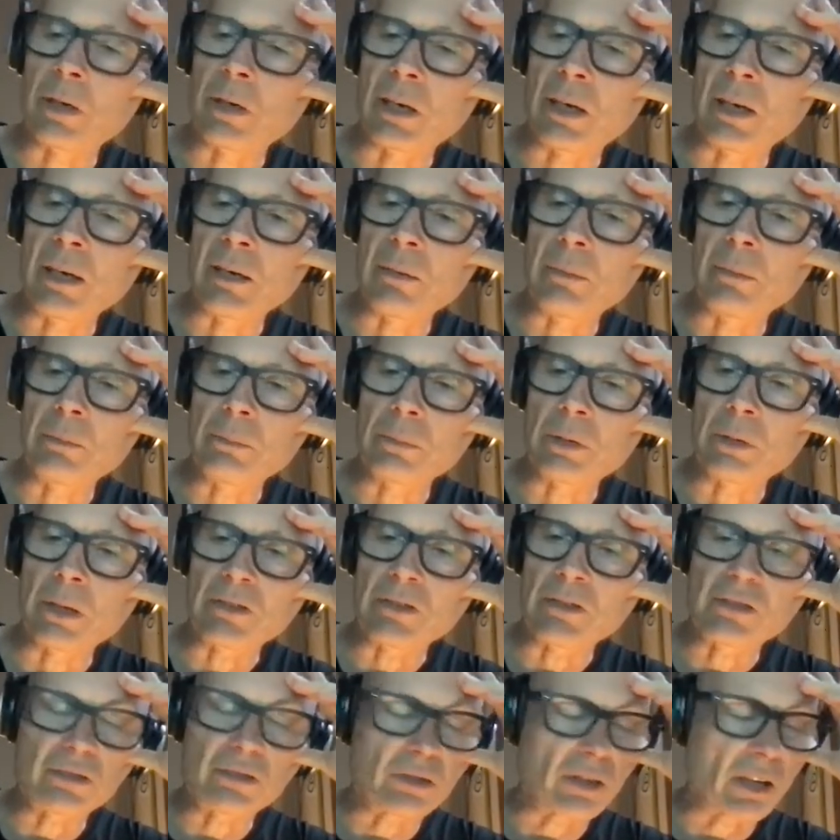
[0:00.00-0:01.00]
I
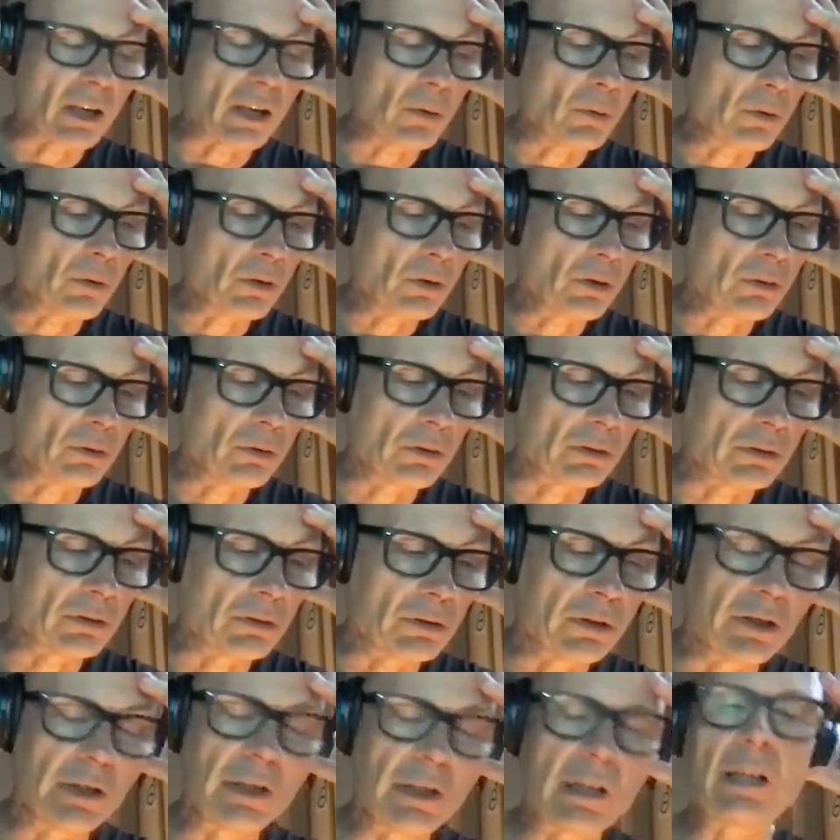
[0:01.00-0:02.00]
guess I will
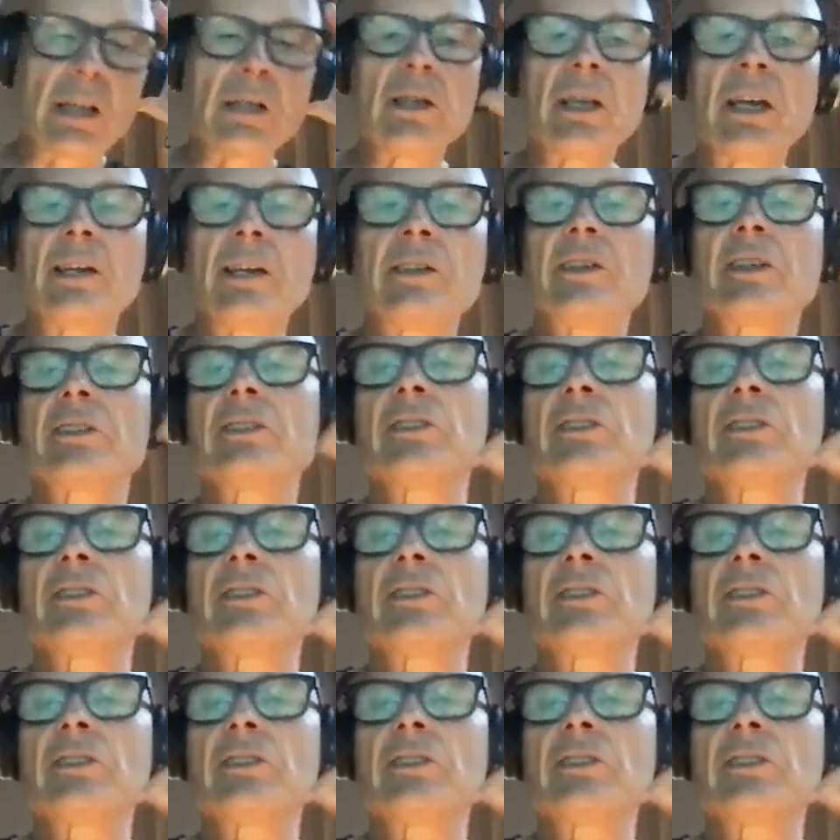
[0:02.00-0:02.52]
do a land